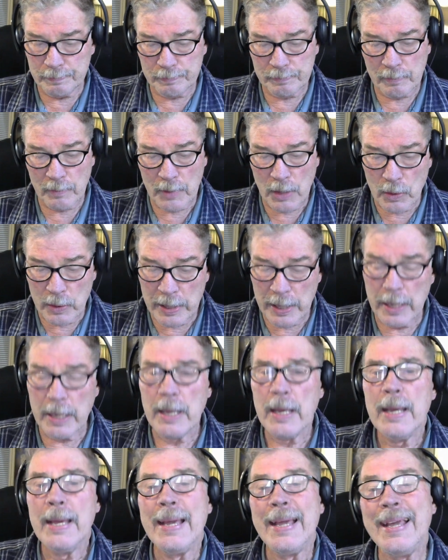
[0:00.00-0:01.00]
Okay,
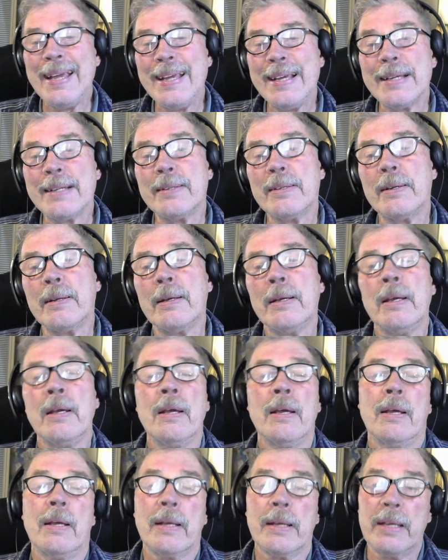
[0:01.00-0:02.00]
and
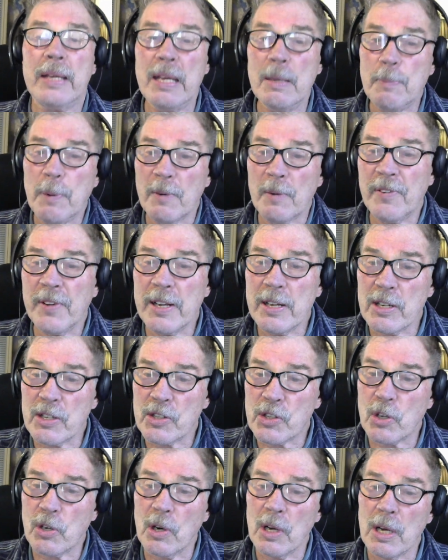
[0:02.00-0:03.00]
keep our fingers
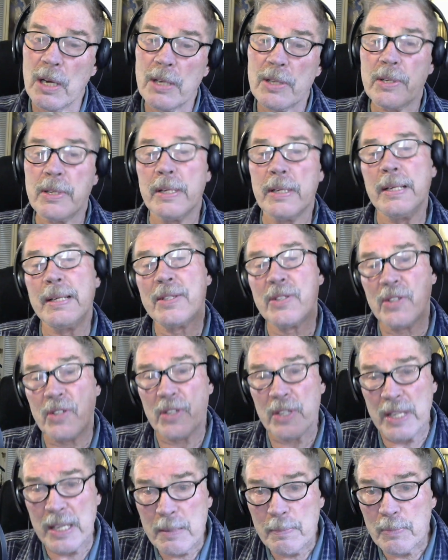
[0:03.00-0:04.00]
crossed. It
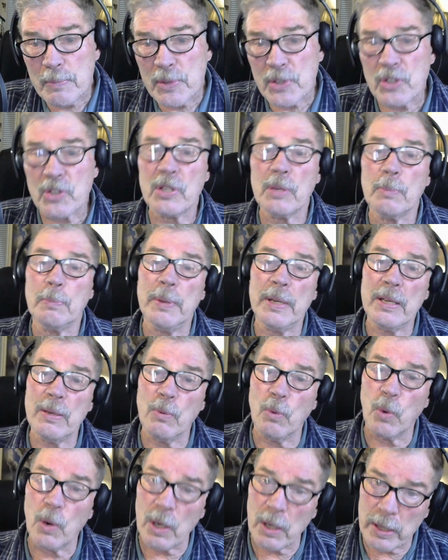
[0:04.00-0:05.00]
seems to be
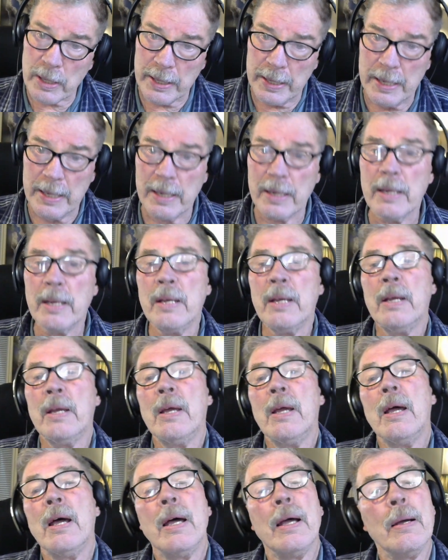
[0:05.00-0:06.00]
working,
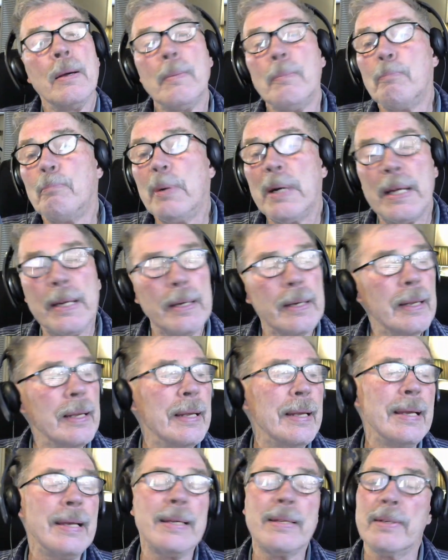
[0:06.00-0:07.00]
but
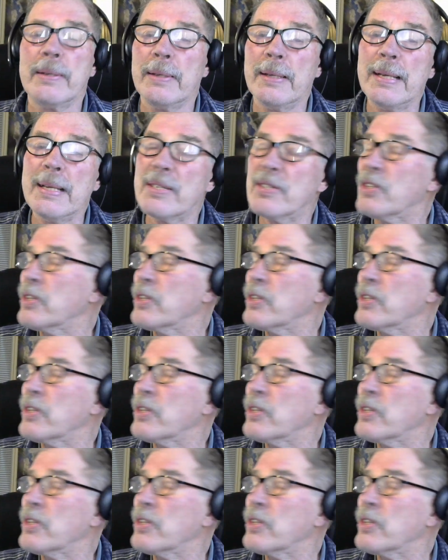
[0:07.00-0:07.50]
it's